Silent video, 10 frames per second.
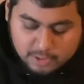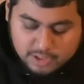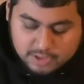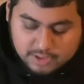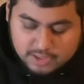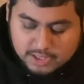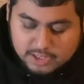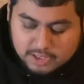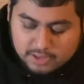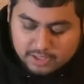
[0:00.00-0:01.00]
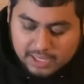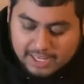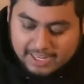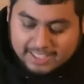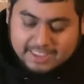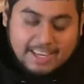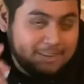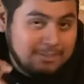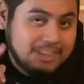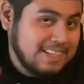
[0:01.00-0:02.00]
And I
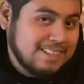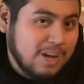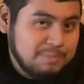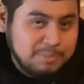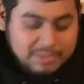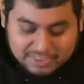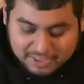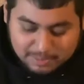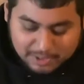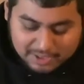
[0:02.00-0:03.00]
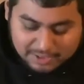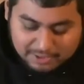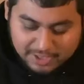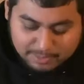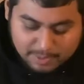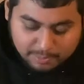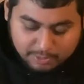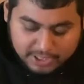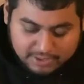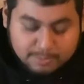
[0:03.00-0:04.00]
don't think it's helping me sleep, because I feel like my
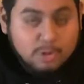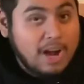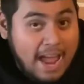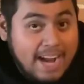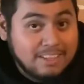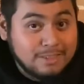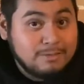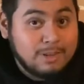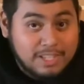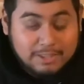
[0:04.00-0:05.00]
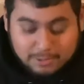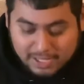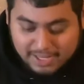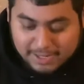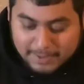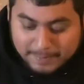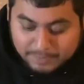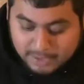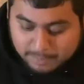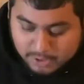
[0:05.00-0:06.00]
brain is more active while I do that.
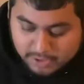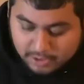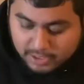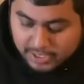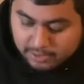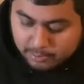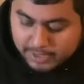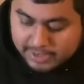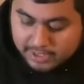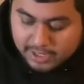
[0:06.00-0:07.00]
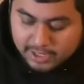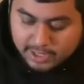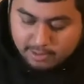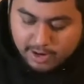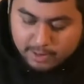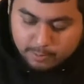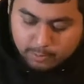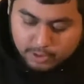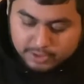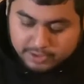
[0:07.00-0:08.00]
But okay, we got the cutout I
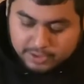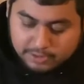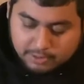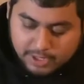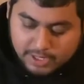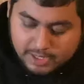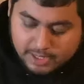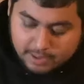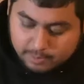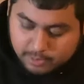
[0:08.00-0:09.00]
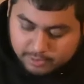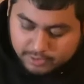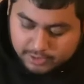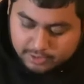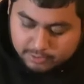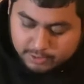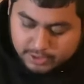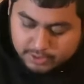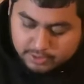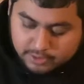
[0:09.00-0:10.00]
wanted, right? Perfect. Let's
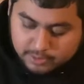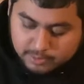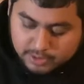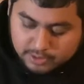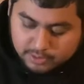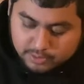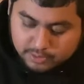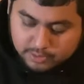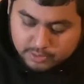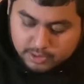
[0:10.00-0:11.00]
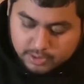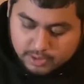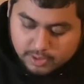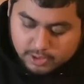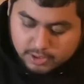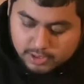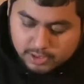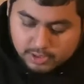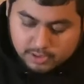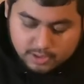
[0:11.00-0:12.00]
erase some of these shit
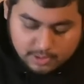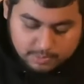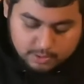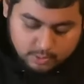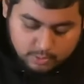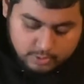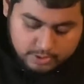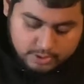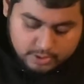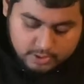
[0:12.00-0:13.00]
in the top in the corner.